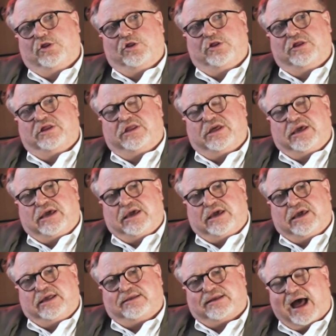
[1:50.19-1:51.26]

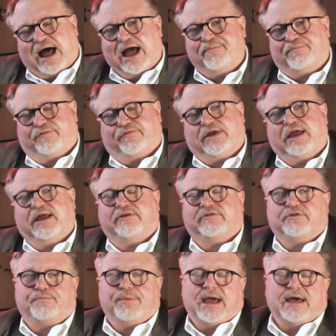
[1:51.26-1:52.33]
the type of
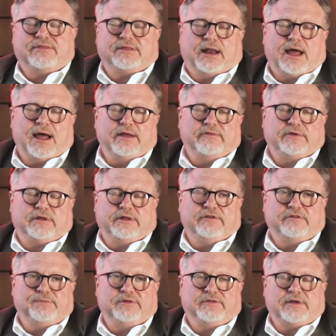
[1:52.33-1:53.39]
cancer pathologically
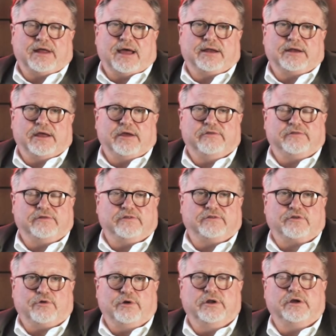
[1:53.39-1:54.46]
is misdiagnosed, it's
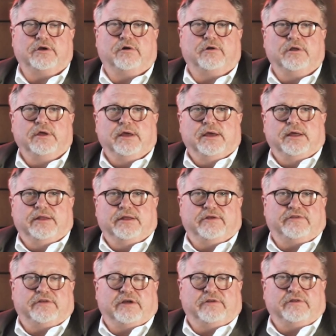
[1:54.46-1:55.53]
critical that
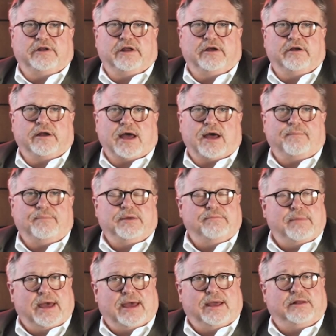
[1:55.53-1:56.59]
such an error not be
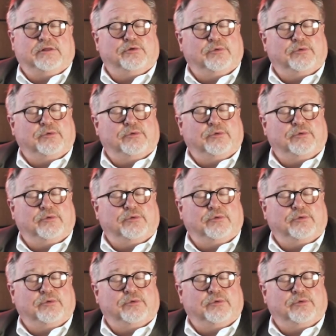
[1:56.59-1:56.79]
made.